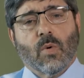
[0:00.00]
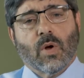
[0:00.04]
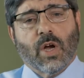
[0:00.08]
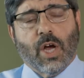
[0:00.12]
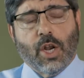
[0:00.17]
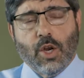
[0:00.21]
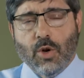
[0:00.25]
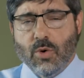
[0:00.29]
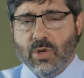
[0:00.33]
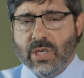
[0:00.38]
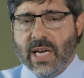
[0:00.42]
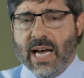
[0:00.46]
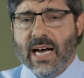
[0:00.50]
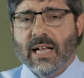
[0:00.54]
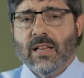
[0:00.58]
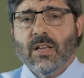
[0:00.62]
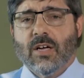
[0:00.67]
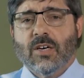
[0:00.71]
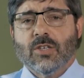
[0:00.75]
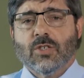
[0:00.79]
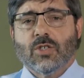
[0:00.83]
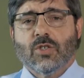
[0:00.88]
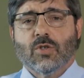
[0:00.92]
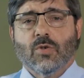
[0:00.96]
can you tell
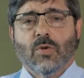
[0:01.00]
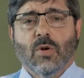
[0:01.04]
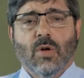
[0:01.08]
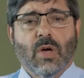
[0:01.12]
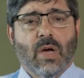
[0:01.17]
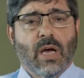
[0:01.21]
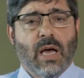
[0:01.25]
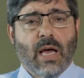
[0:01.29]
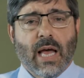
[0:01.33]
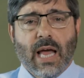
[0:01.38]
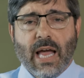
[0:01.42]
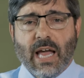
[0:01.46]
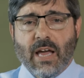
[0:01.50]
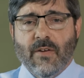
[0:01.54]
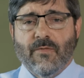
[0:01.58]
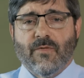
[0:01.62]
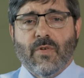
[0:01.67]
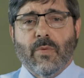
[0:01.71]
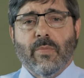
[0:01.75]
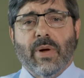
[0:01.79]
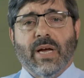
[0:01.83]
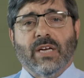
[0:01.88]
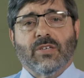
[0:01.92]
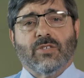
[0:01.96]
us
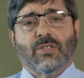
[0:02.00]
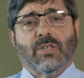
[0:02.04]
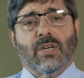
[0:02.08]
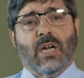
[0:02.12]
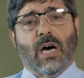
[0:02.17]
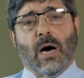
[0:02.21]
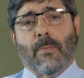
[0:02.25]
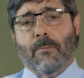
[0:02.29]
information